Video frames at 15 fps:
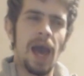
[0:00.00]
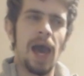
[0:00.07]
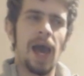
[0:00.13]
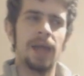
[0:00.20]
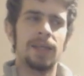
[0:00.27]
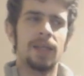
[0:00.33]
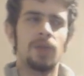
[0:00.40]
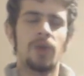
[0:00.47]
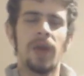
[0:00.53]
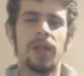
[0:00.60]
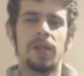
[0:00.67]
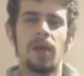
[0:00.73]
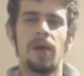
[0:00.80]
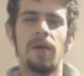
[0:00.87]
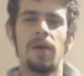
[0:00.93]
I tend to
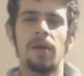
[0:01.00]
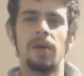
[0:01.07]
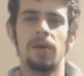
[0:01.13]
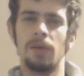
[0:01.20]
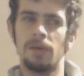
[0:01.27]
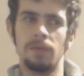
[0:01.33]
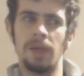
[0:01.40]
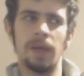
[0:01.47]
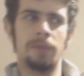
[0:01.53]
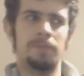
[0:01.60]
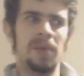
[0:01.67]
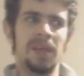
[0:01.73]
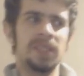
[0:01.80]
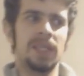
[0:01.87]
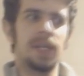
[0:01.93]
have like
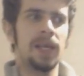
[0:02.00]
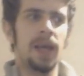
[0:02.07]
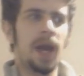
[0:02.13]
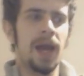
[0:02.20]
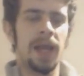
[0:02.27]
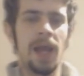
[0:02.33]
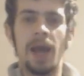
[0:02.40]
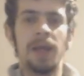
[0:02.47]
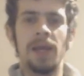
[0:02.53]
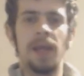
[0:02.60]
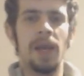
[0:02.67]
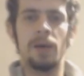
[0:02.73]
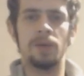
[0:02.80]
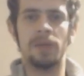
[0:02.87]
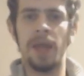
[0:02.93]
basically I
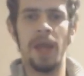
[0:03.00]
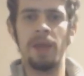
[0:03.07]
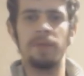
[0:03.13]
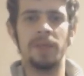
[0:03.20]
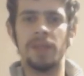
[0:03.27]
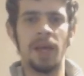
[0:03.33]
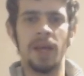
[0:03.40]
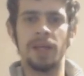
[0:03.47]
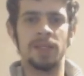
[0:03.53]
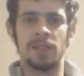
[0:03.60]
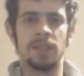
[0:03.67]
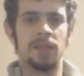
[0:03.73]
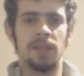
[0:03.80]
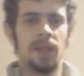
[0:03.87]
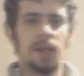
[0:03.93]
nailed every
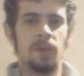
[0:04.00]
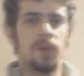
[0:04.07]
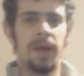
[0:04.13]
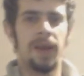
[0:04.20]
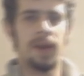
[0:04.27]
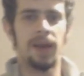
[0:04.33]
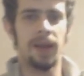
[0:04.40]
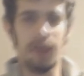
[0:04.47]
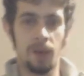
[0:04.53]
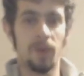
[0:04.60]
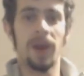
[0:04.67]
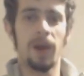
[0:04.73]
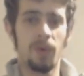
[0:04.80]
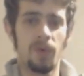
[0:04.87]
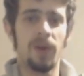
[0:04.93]
test in that way. Like
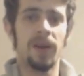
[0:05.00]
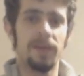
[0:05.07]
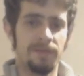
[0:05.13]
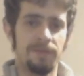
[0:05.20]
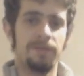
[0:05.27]
when I really